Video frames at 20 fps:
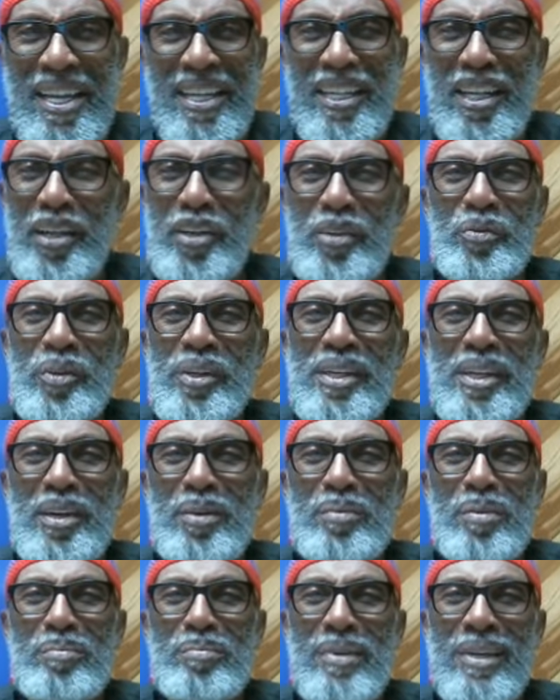they don't want to
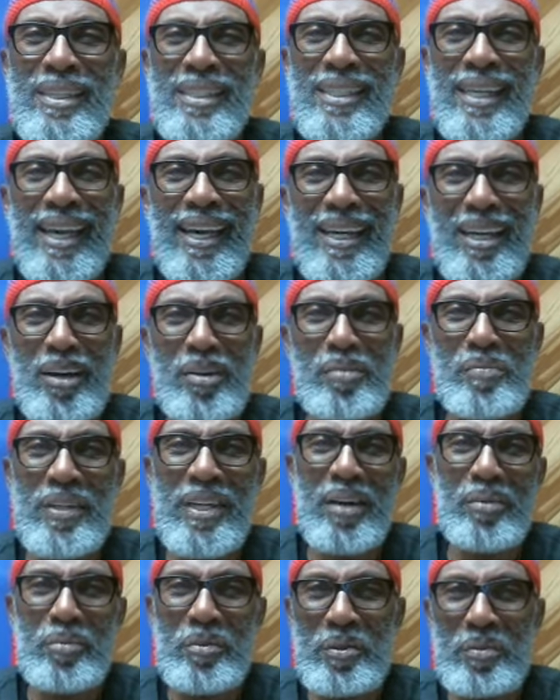come up under their
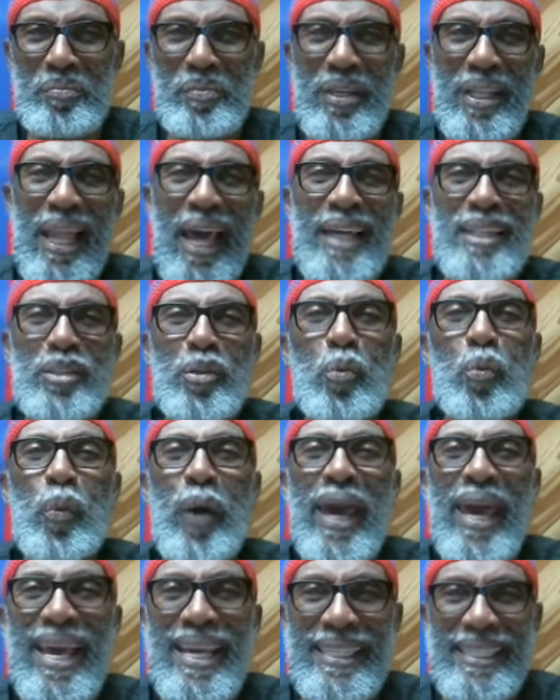government. They want to be like the
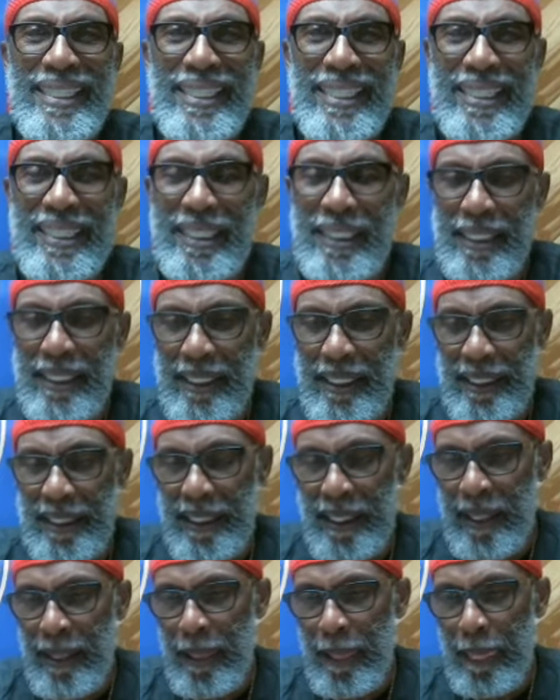West,
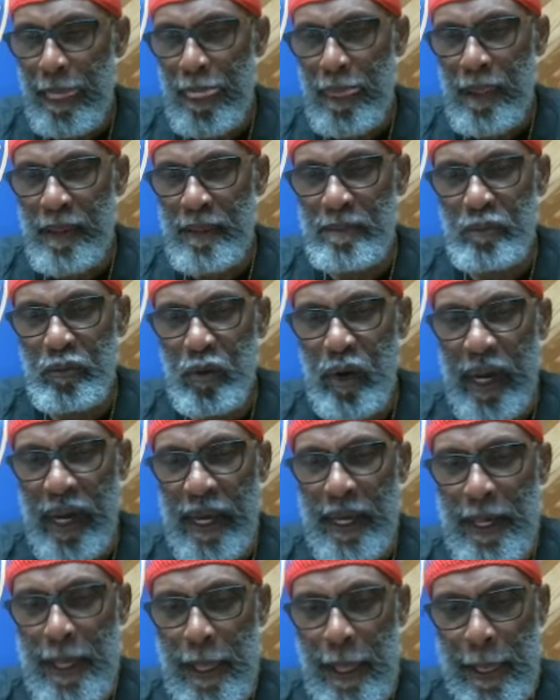
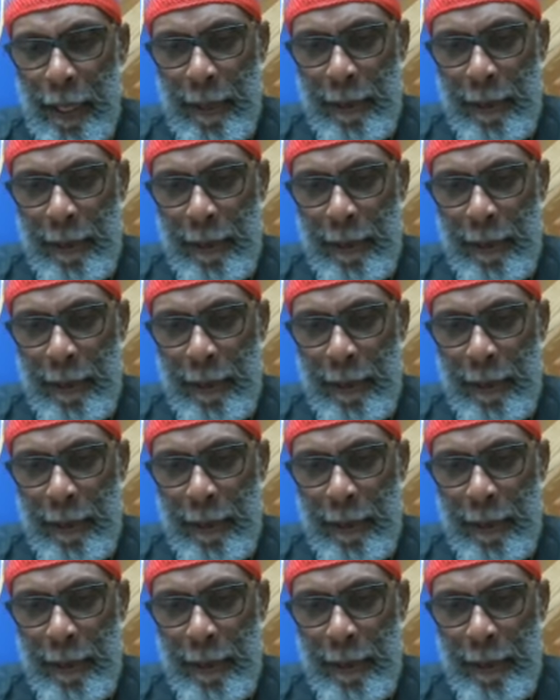right?